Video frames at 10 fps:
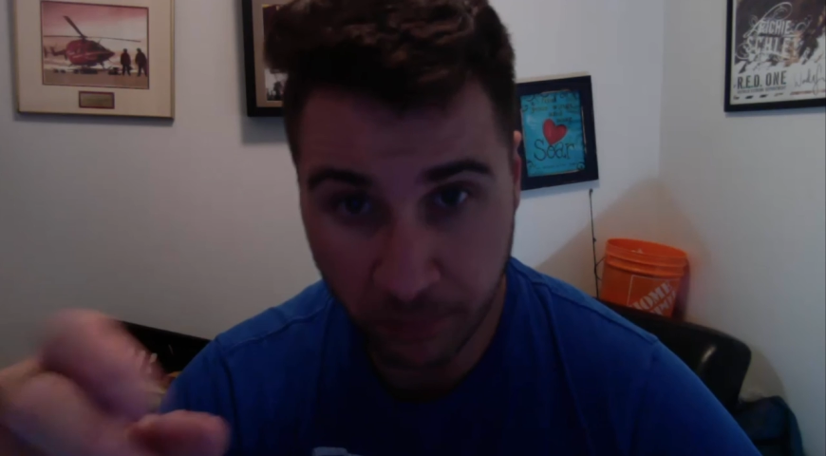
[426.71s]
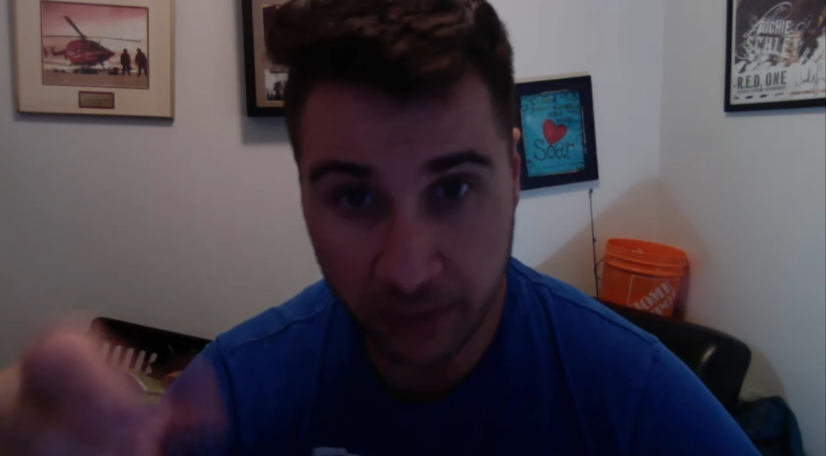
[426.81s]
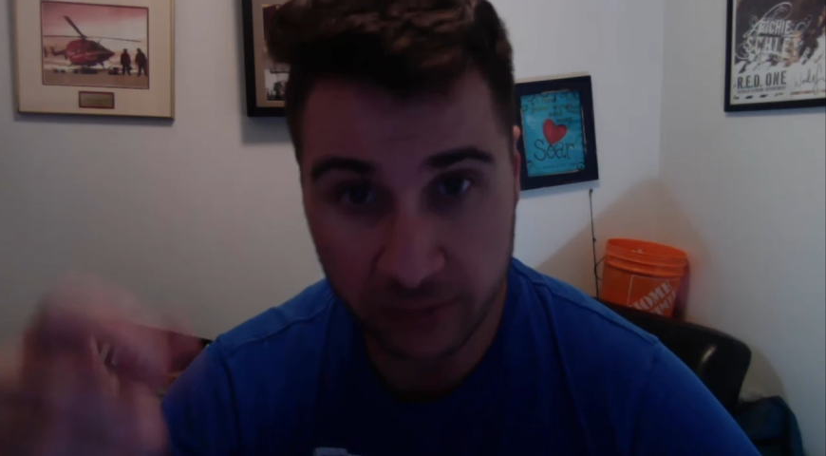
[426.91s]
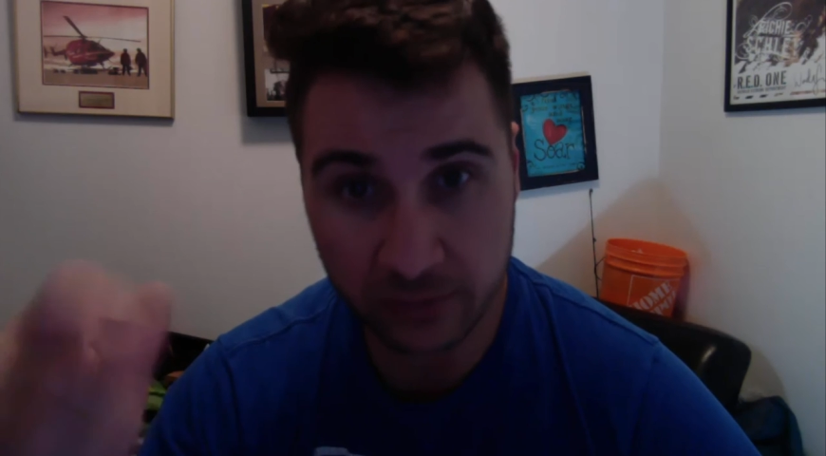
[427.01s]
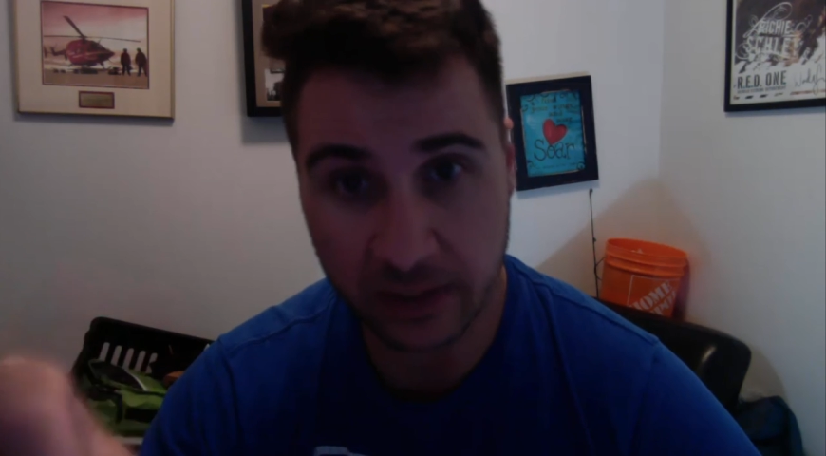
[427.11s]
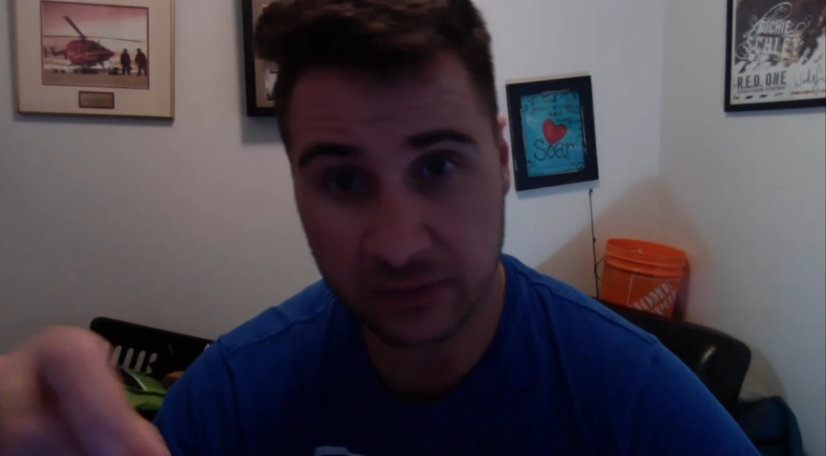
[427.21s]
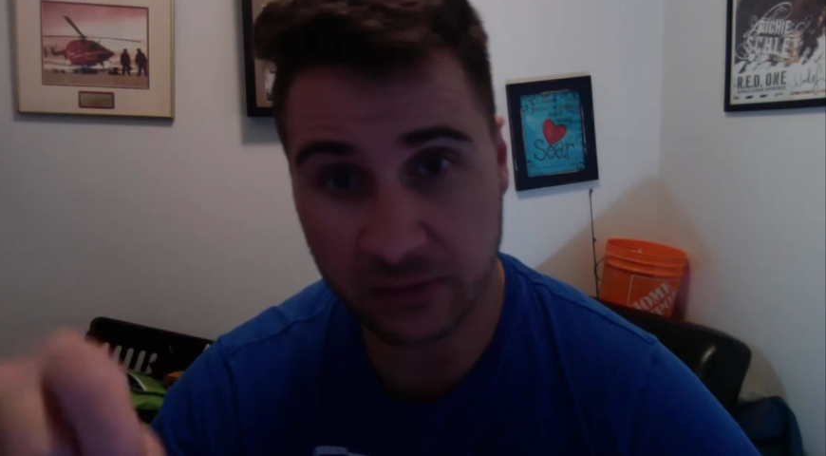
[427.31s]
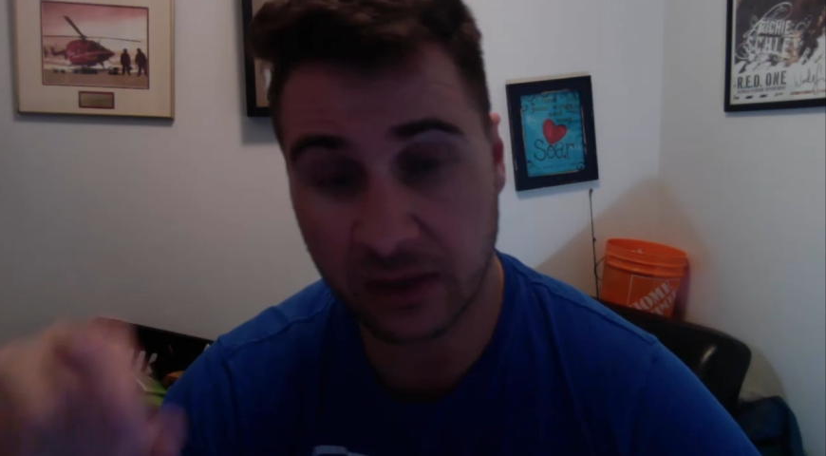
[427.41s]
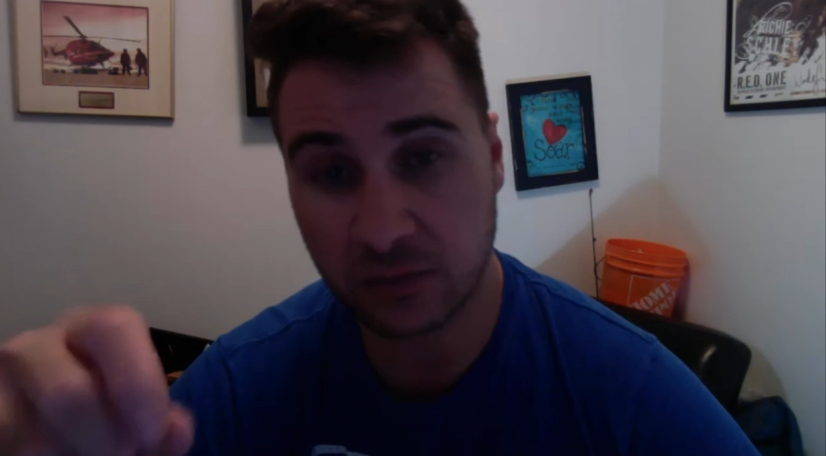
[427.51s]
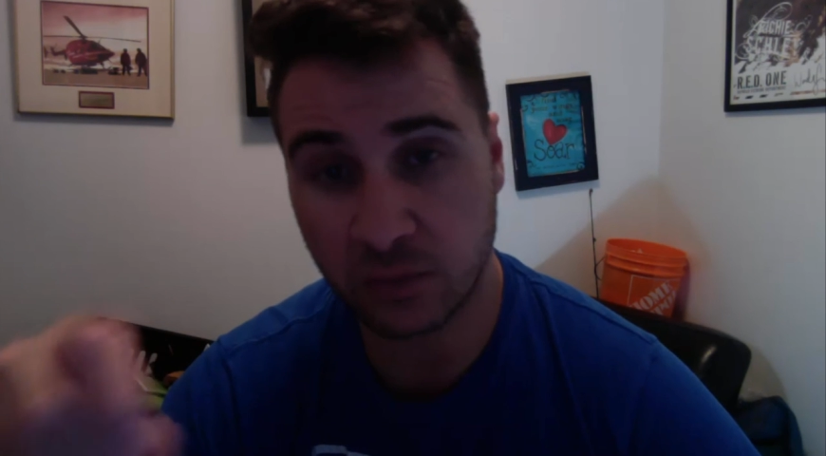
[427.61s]
And so
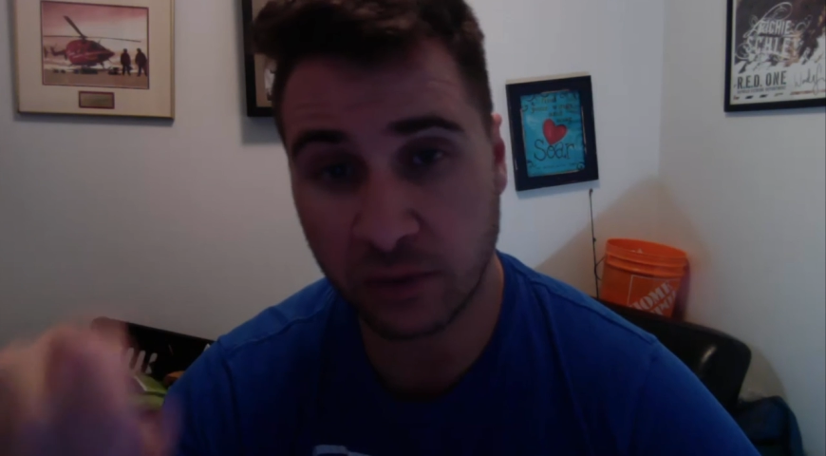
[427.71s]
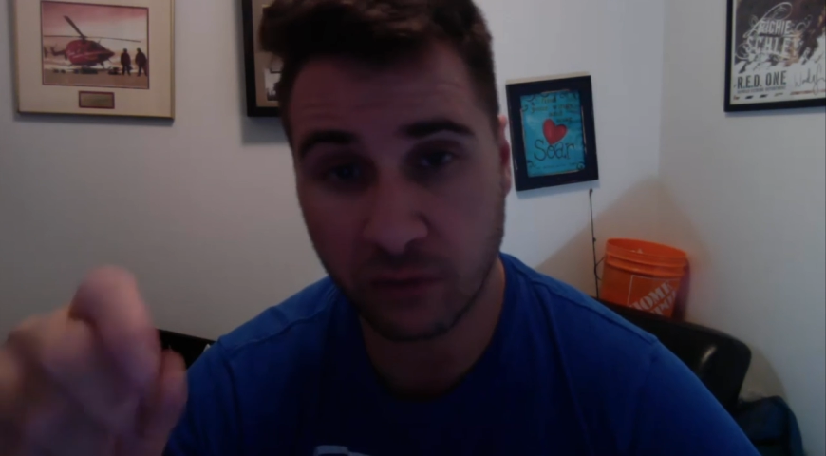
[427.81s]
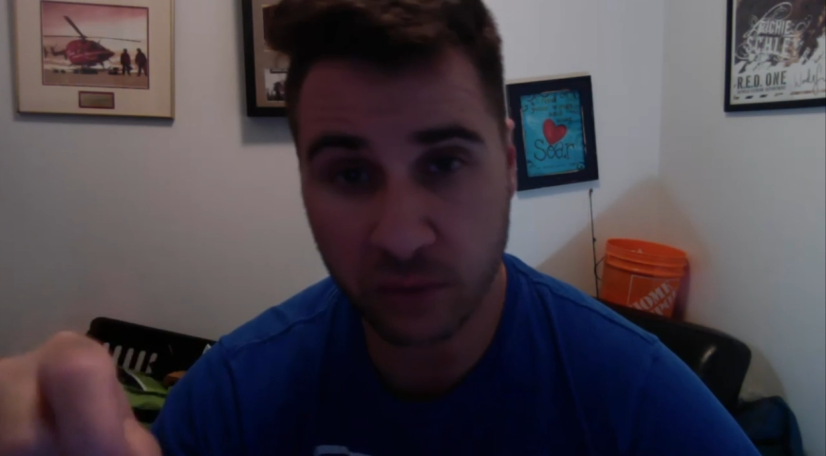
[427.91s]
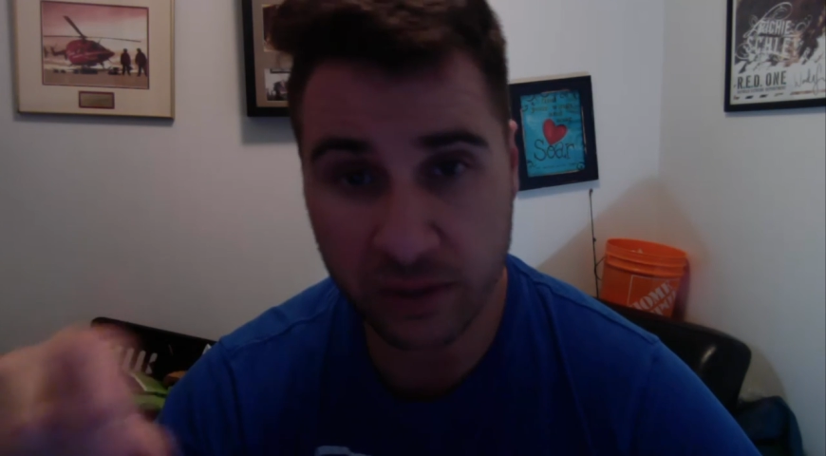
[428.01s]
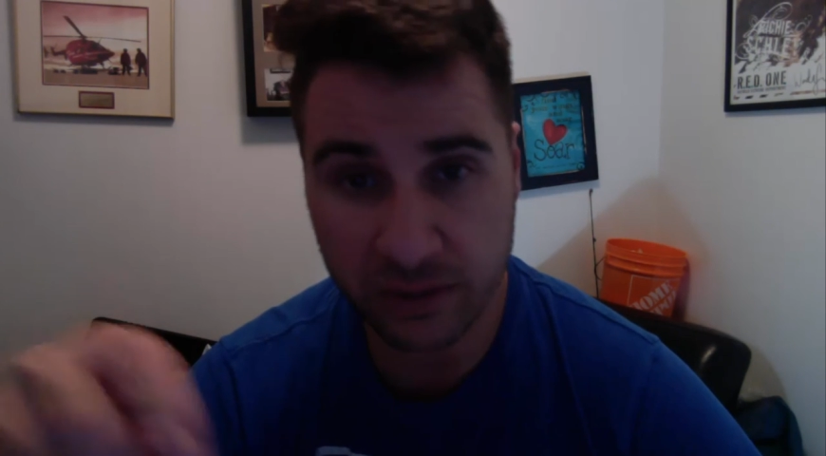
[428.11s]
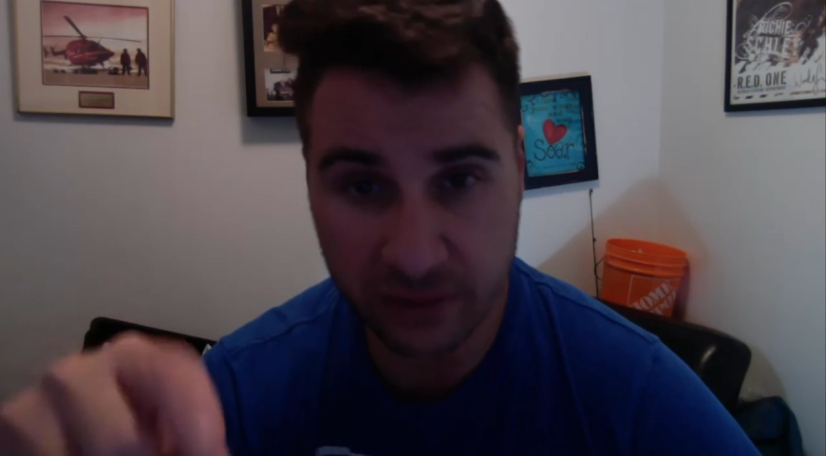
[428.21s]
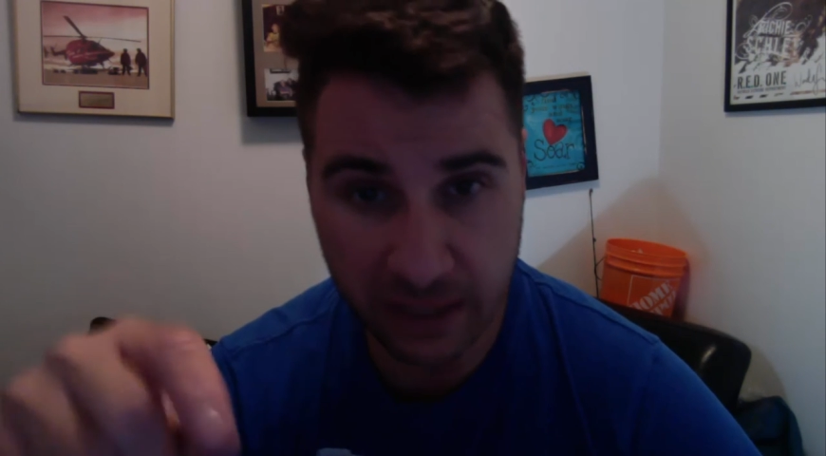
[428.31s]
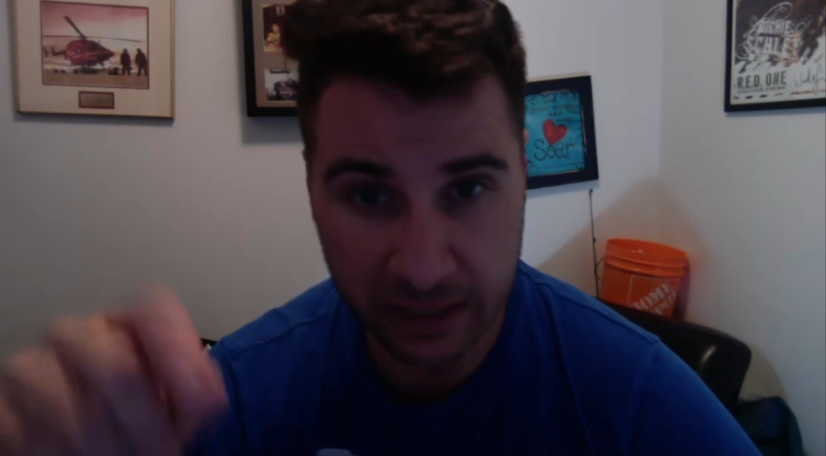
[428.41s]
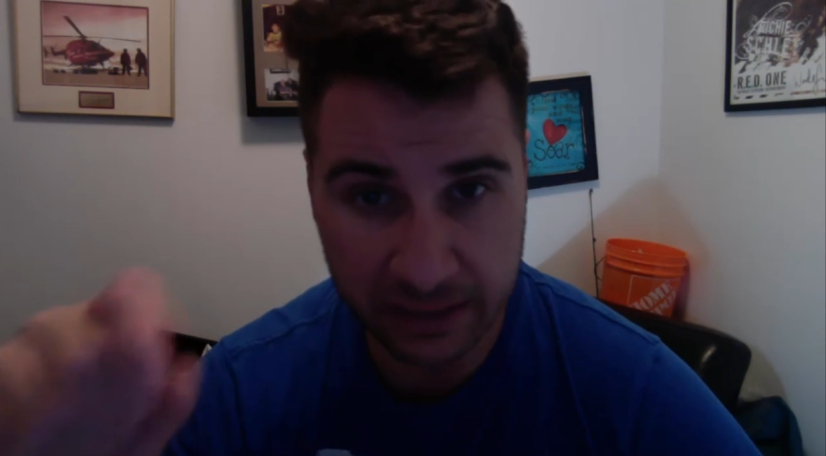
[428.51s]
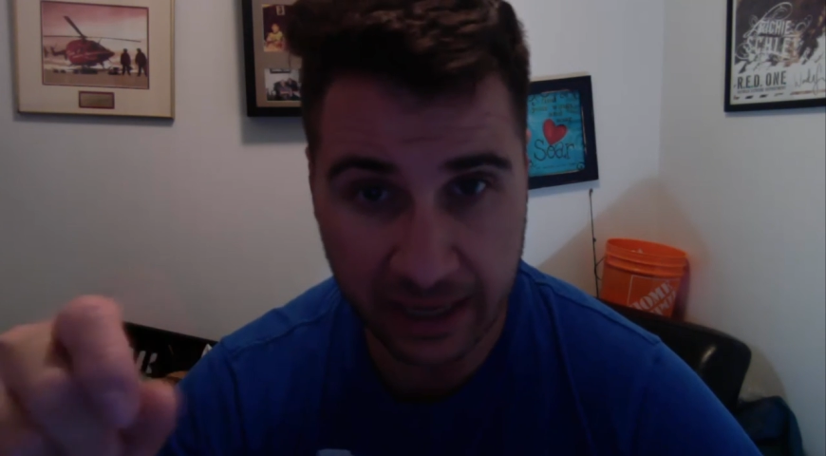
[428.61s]
that's one of the reasons
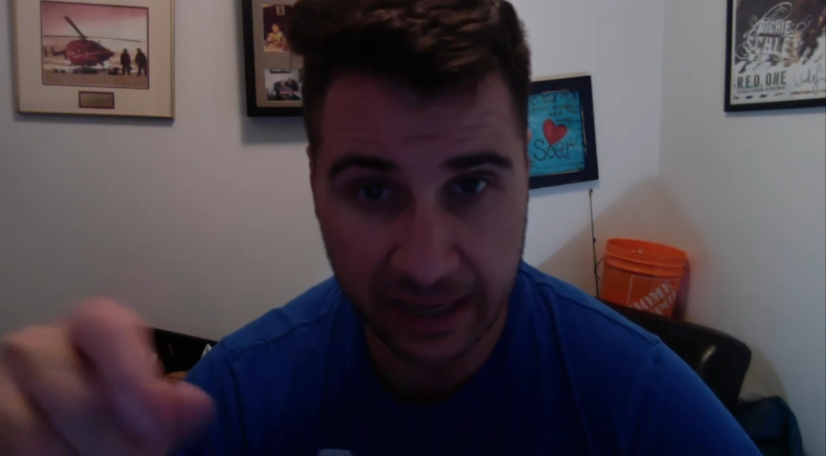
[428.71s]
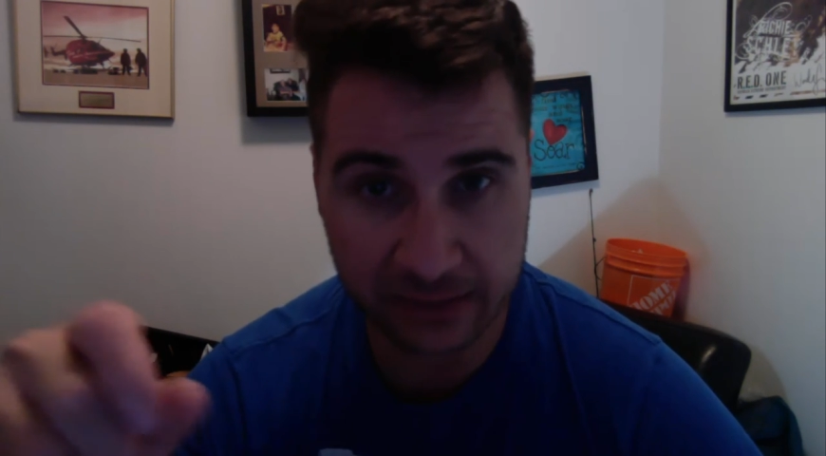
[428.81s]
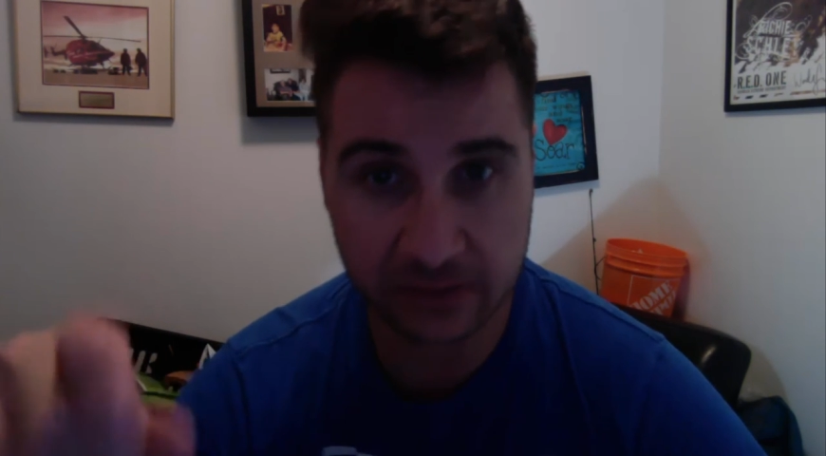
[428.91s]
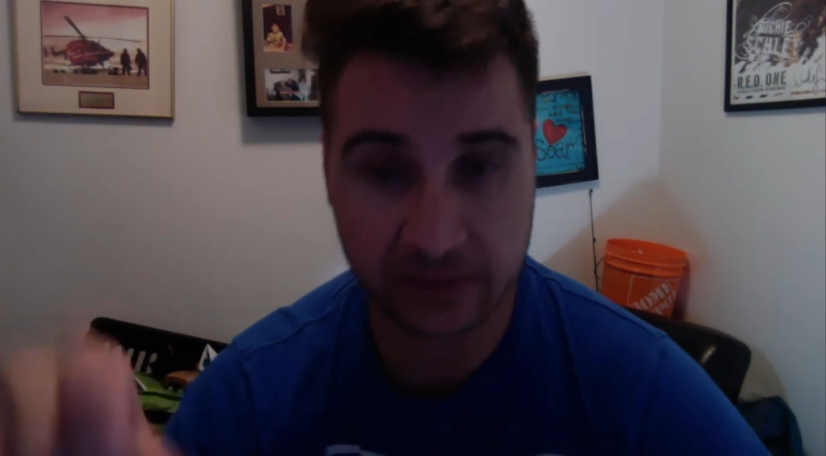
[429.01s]
that